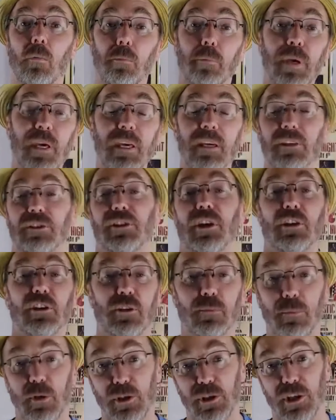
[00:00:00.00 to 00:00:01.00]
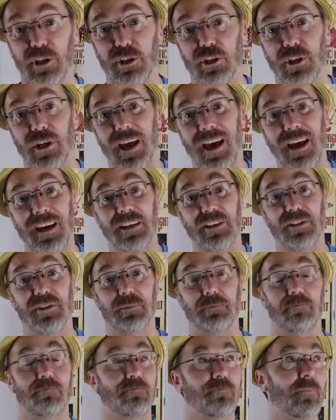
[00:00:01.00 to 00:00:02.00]
being a session musician has
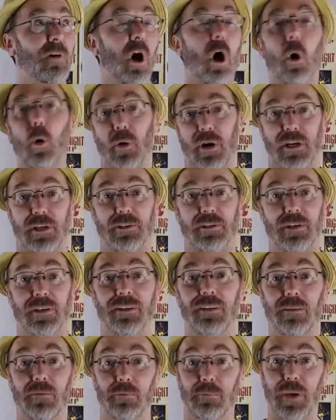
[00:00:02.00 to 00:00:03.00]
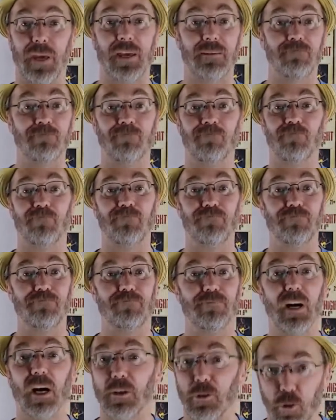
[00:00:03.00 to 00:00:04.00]
always been
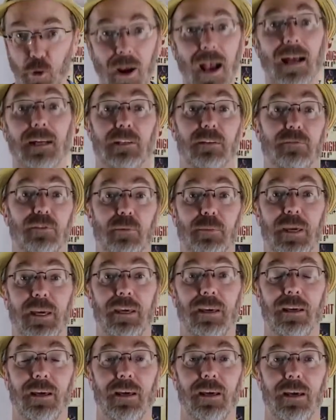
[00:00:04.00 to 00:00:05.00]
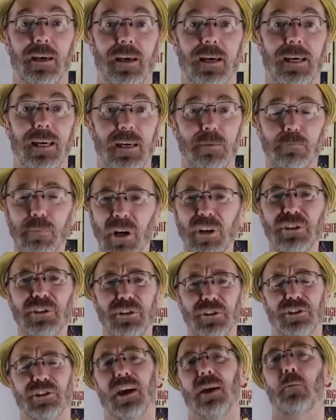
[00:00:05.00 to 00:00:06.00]
attractive to me, in much
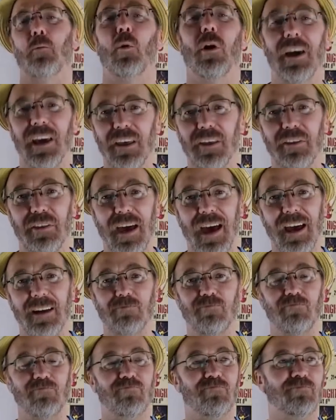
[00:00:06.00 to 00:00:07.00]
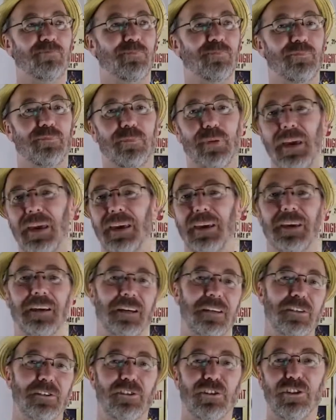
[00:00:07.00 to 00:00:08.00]
the same way that being
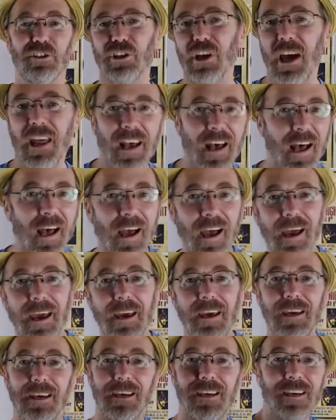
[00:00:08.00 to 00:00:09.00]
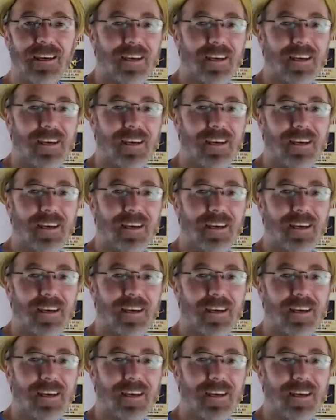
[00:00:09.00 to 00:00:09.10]
a Jedi,